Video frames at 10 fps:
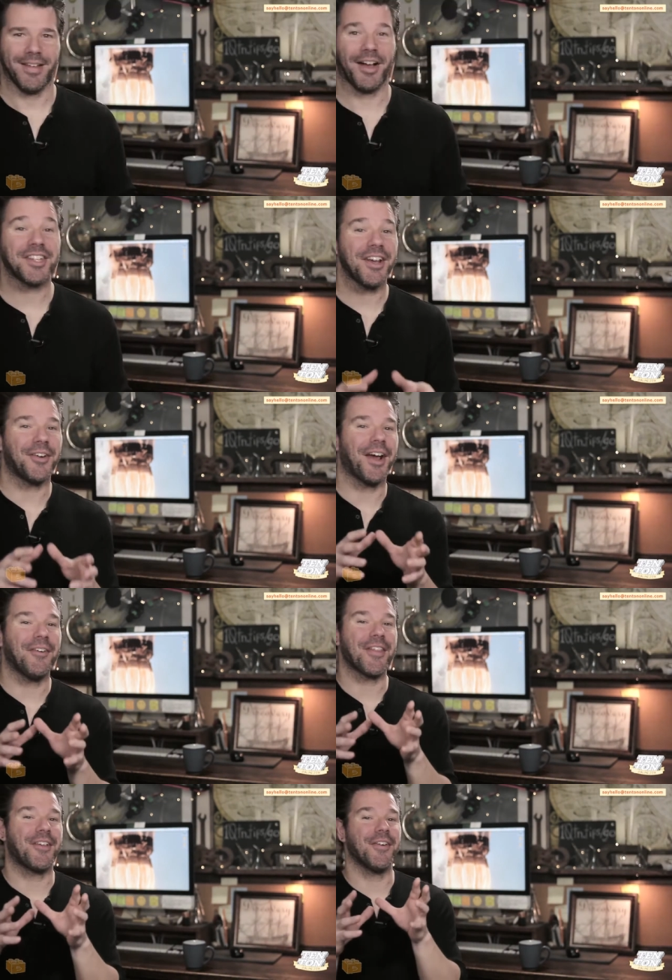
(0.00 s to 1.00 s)
I'll tell you, when I
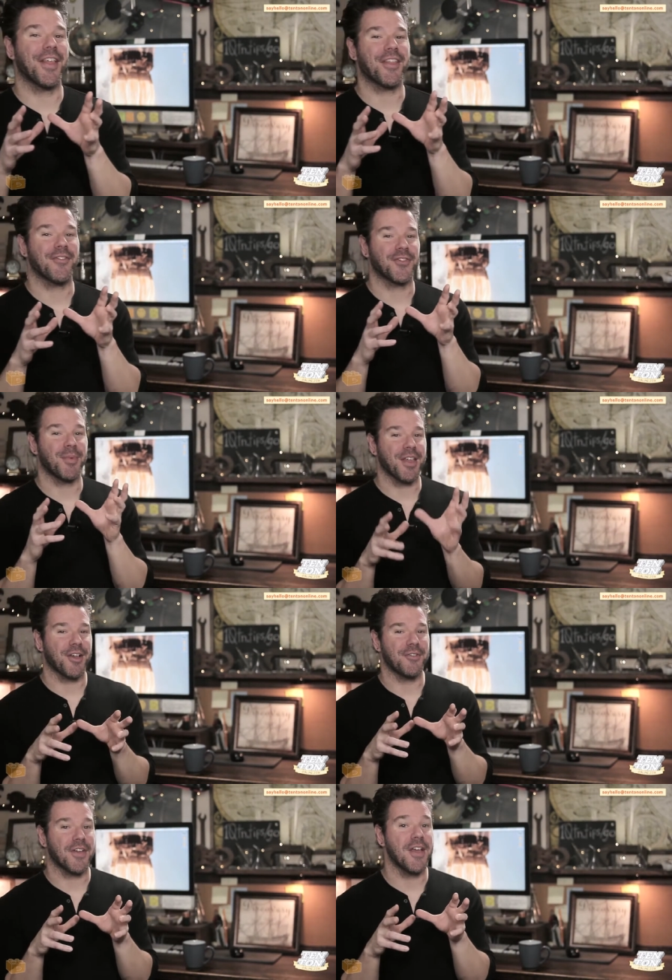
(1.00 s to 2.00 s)
was doing this for
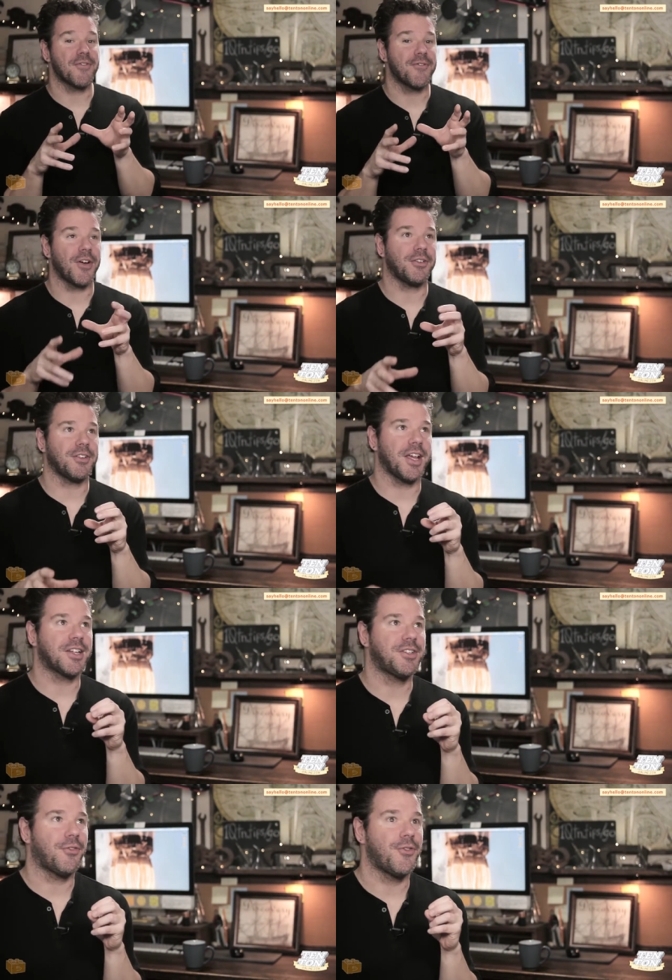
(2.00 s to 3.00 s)
myself, it felt
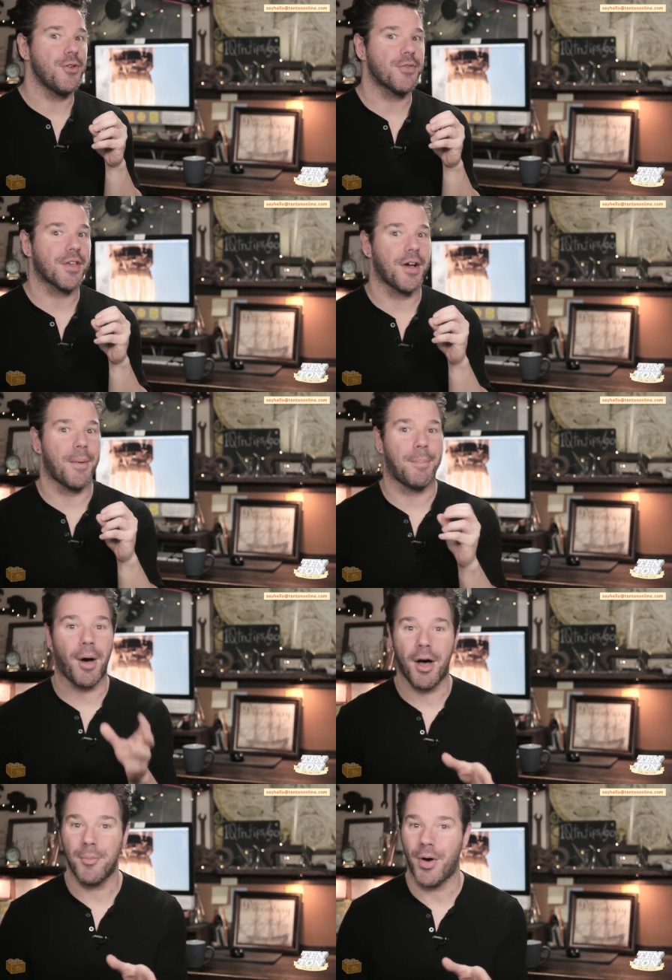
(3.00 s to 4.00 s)
like defusing a
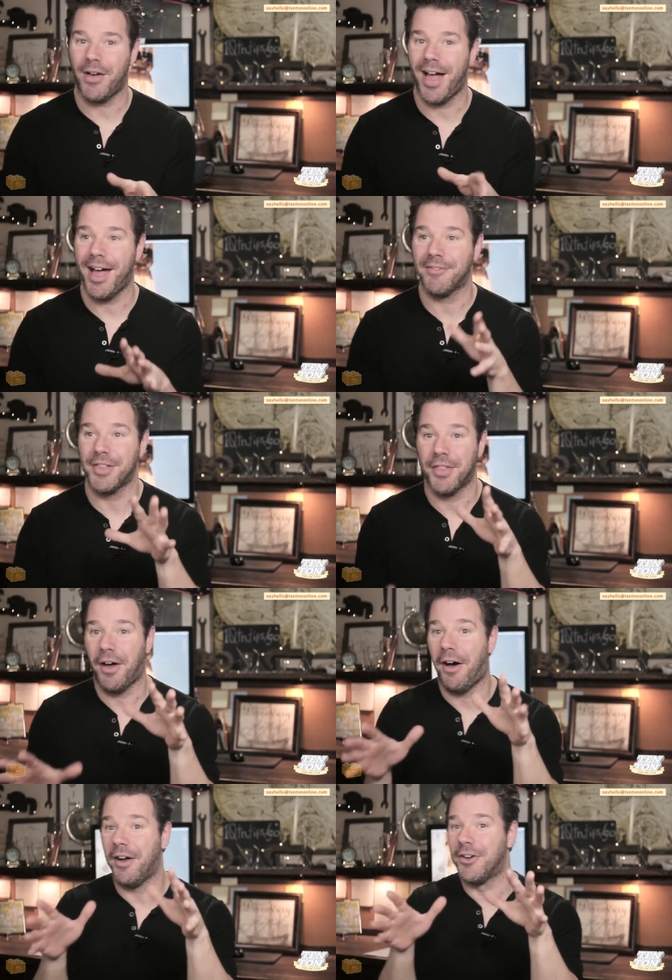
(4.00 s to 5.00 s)
bomb while having the
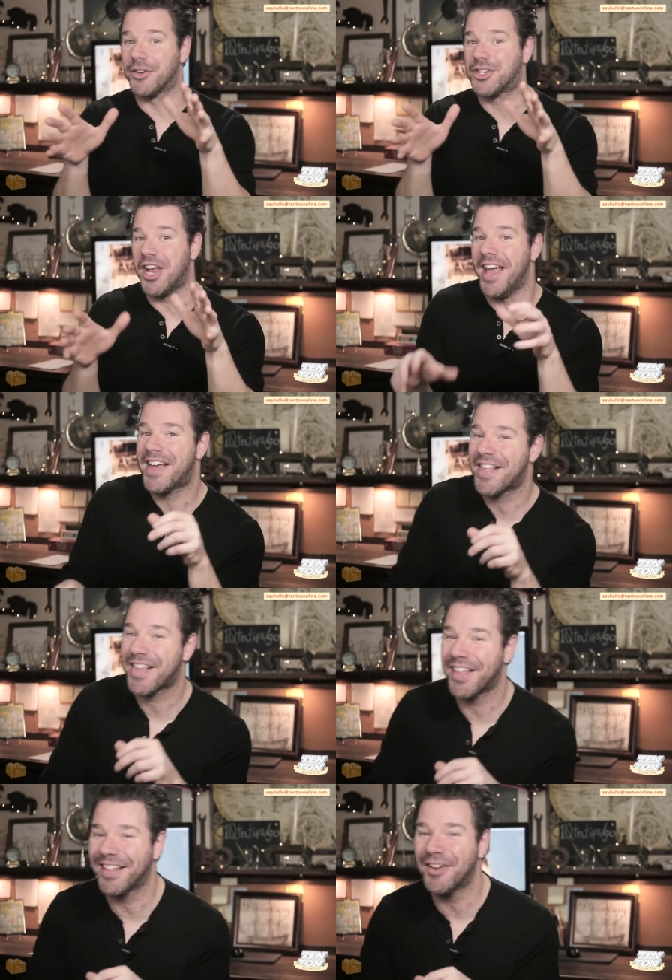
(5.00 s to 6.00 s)
hunger
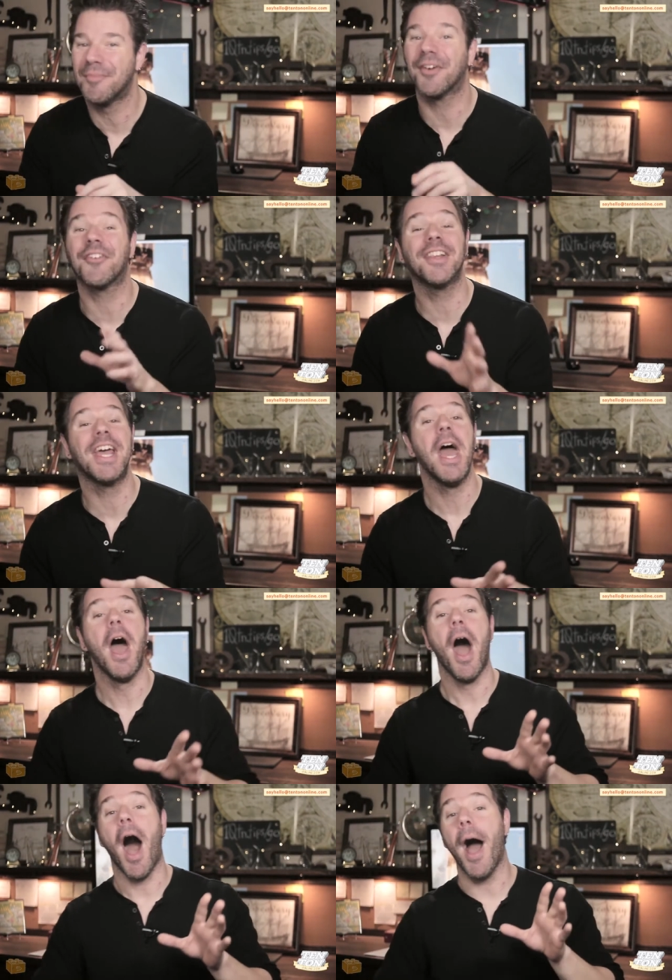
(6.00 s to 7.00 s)
shakes. But really,
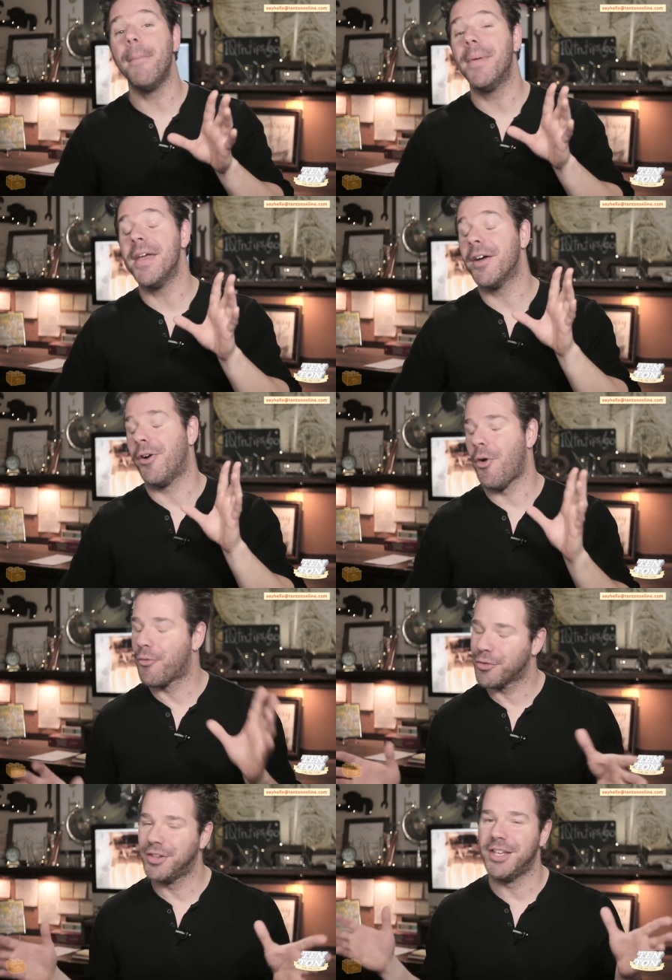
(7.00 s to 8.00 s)
I'm being
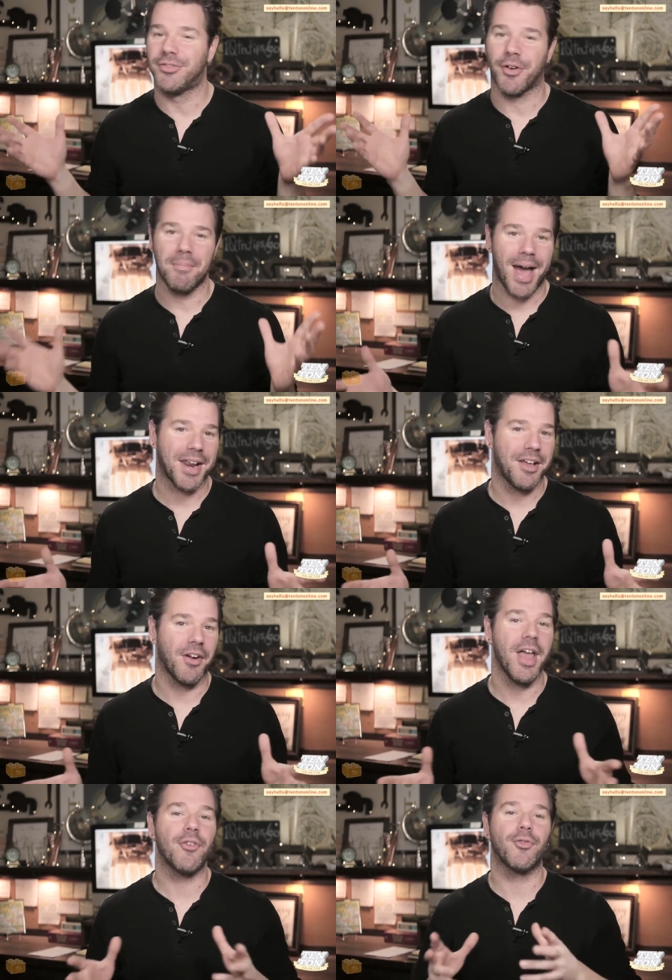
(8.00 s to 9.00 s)
overly dramatic
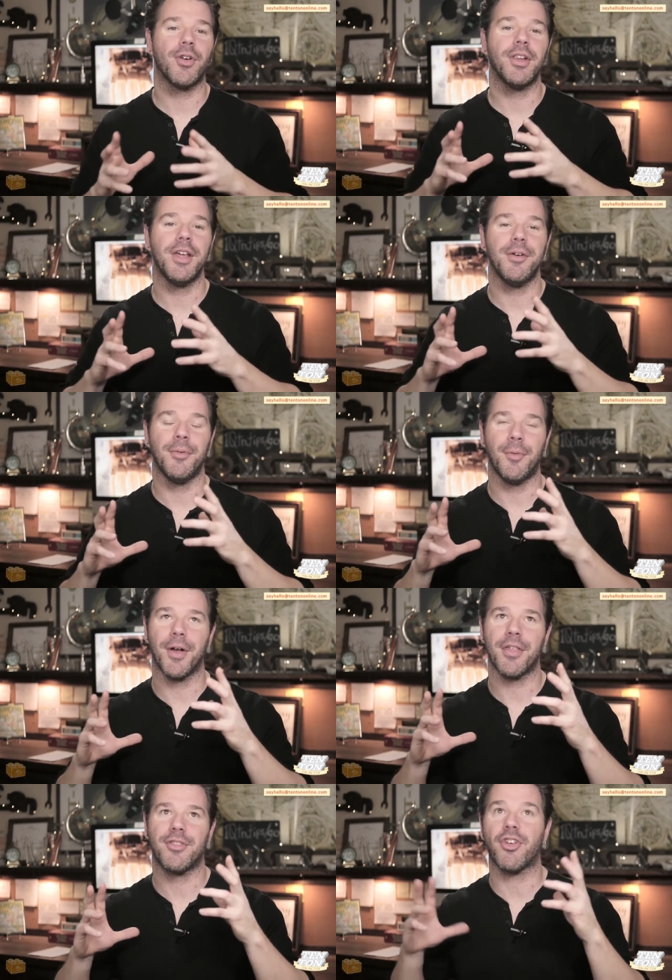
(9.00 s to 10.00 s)
here. It really
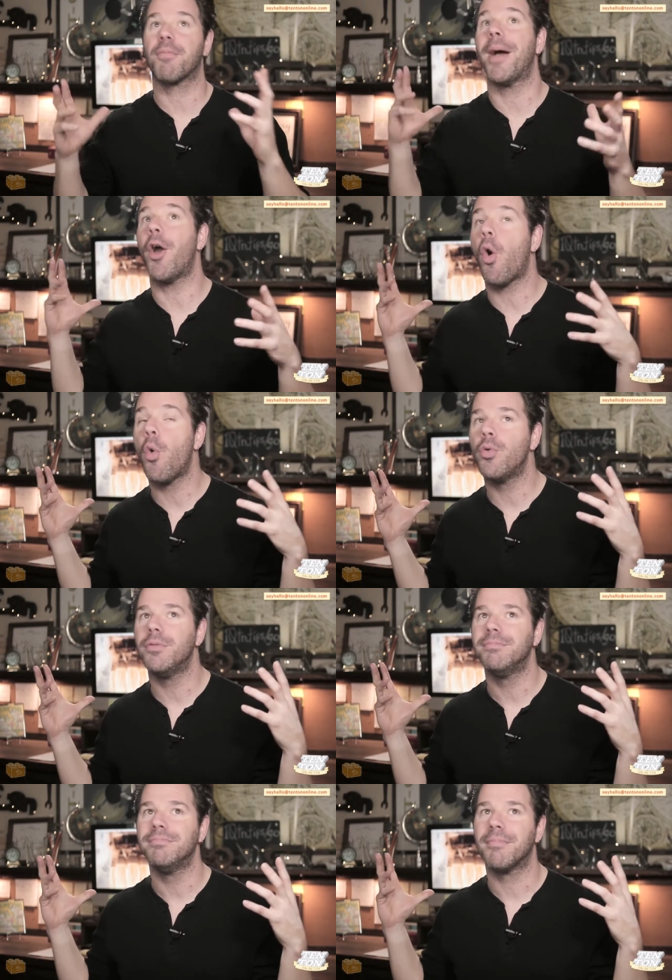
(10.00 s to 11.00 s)
was just my
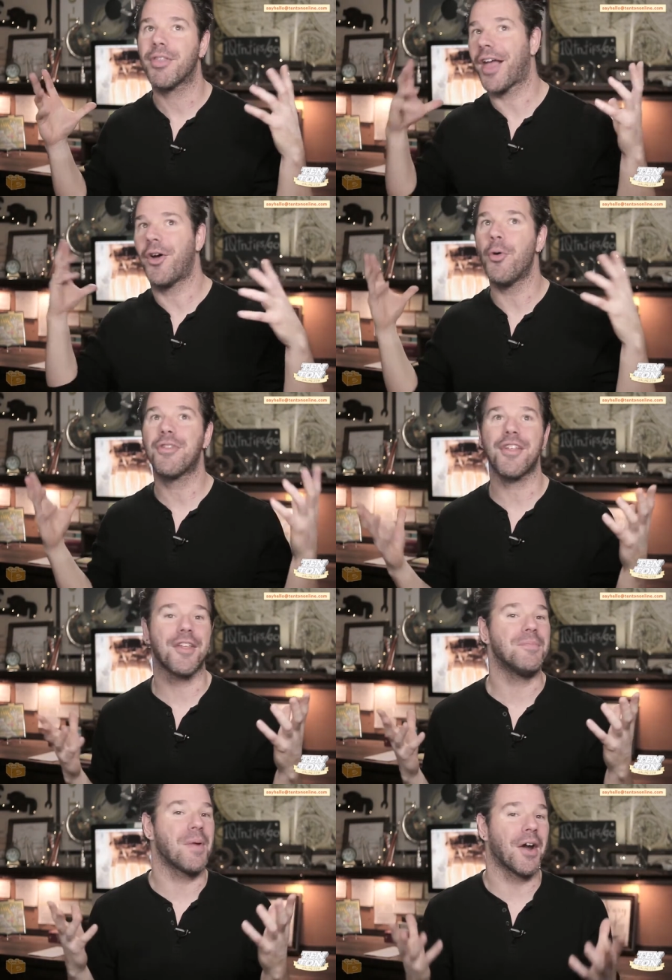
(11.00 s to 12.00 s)
own
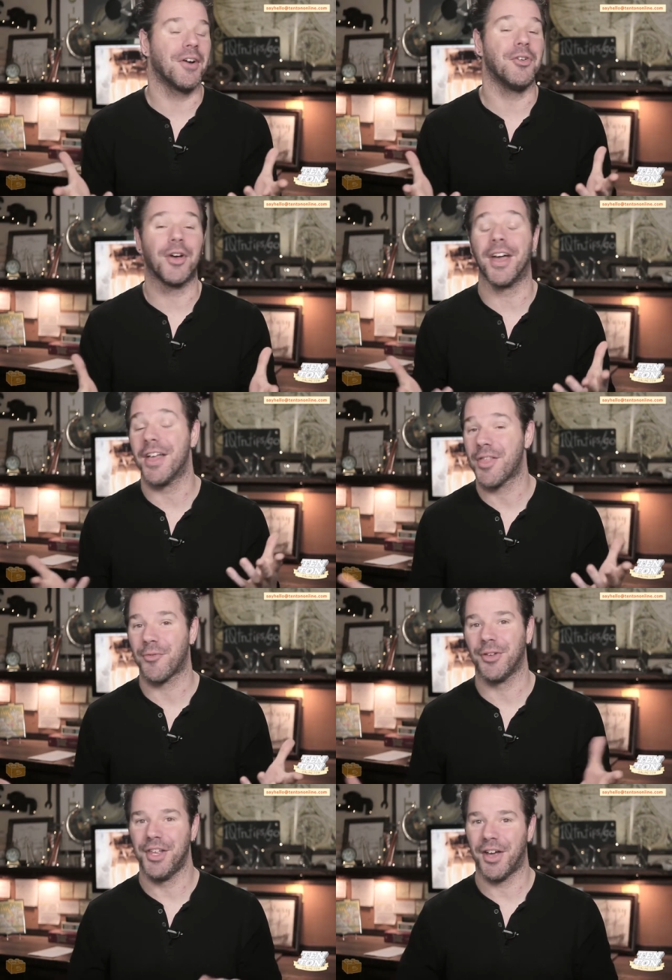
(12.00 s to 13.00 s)
psychosis and paranoia. It's
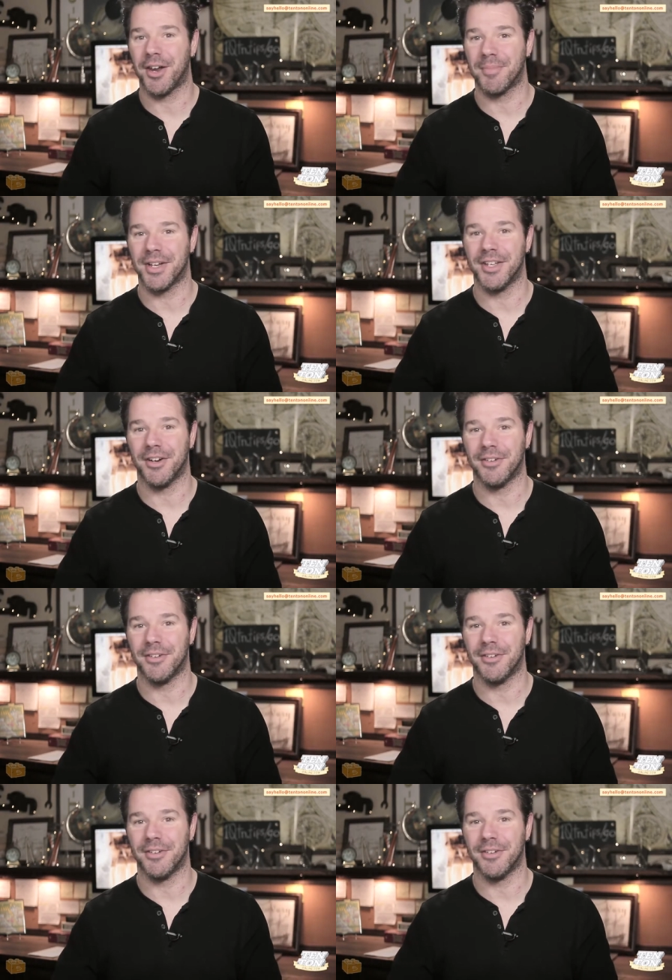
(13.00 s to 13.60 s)
really not a big deal.